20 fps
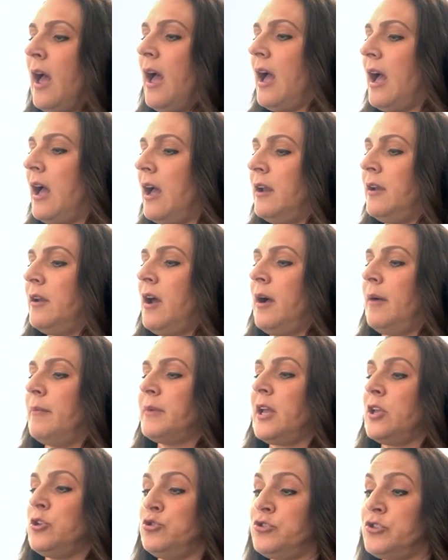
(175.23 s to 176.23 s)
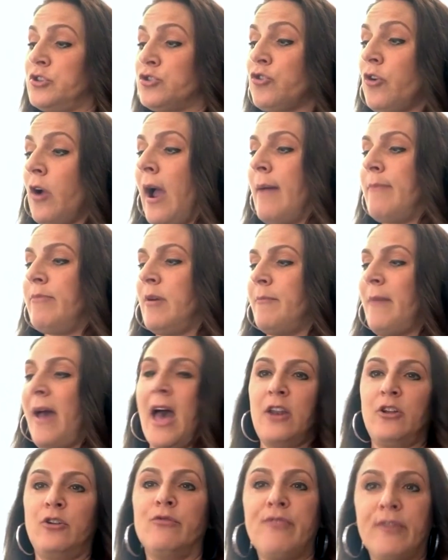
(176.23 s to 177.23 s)
And can you describe them? How
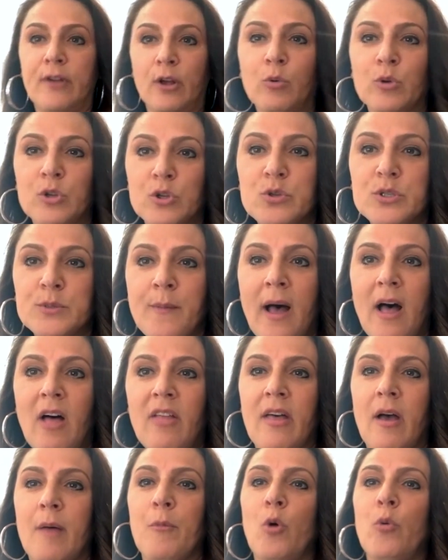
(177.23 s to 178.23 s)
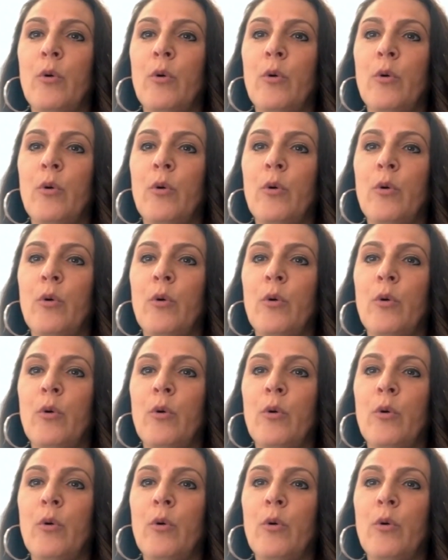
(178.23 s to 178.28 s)
do you feel when you smell them, or